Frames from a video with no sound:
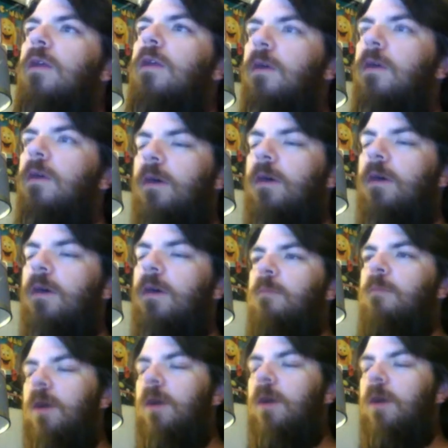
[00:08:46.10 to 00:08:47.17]
Good morning,
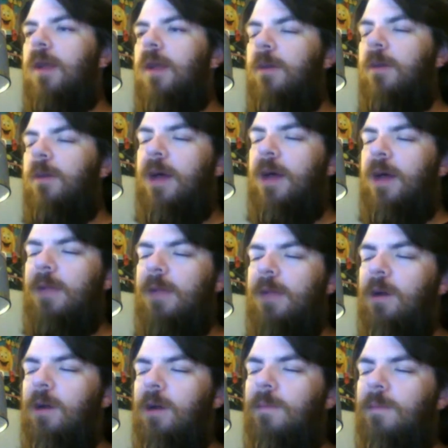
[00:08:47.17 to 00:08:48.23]
everybody.
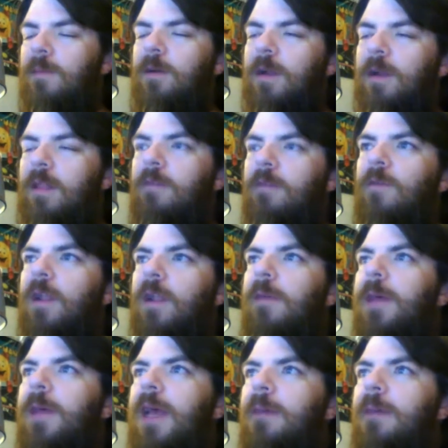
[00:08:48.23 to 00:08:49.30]
Welcome to another really big
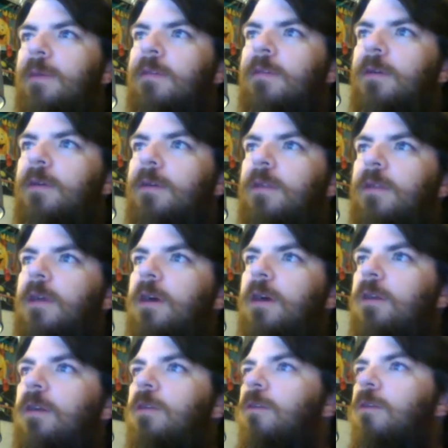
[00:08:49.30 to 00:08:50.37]
episode of the
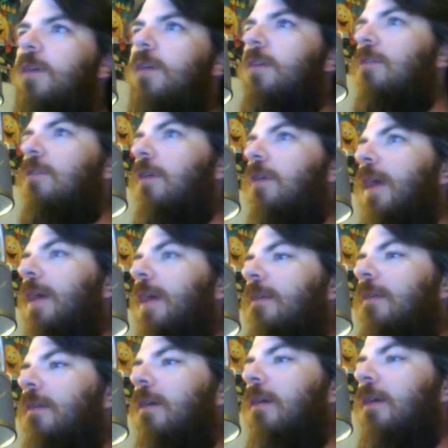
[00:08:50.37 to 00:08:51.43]
Cartoon Retrocast,
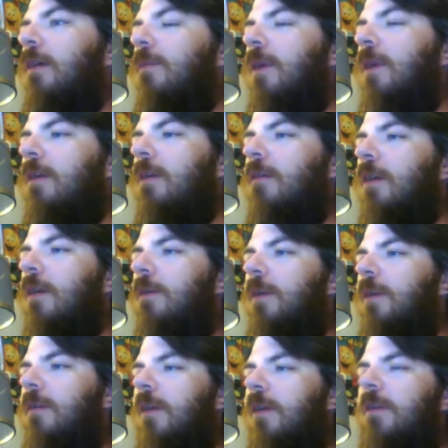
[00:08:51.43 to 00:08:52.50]
starring me, Jeremy J.
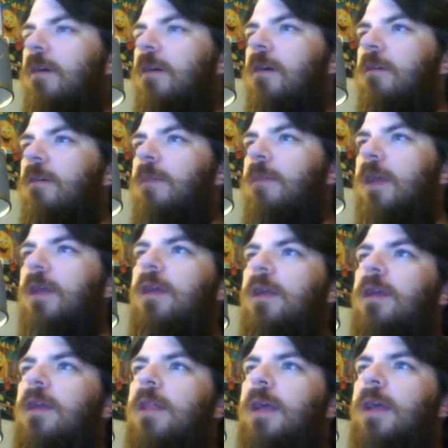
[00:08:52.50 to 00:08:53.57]
Dog McGee,
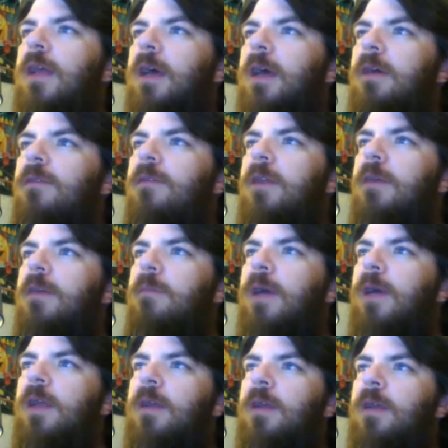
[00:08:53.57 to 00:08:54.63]
and that guy over there, Mike.
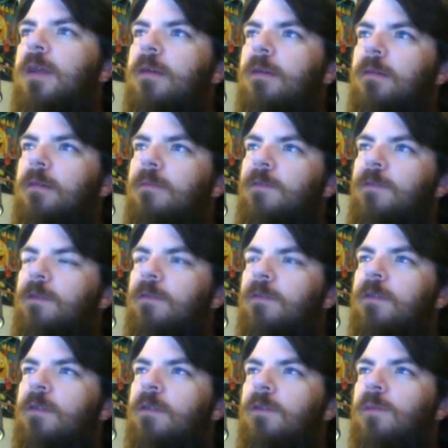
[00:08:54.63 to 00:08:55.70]

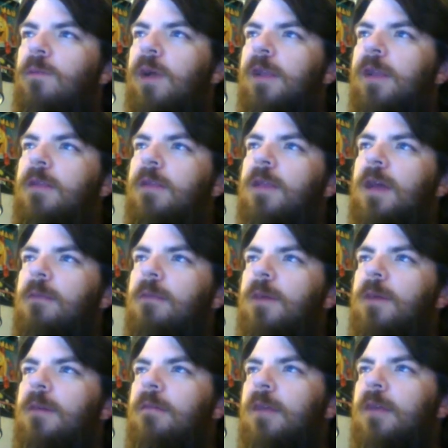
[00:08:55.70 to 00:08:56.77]
Gotta wear
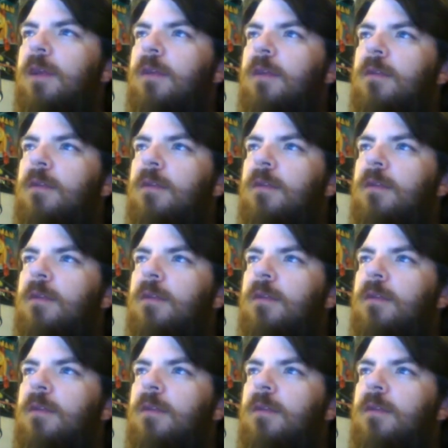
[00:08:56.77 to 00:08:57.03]
shades.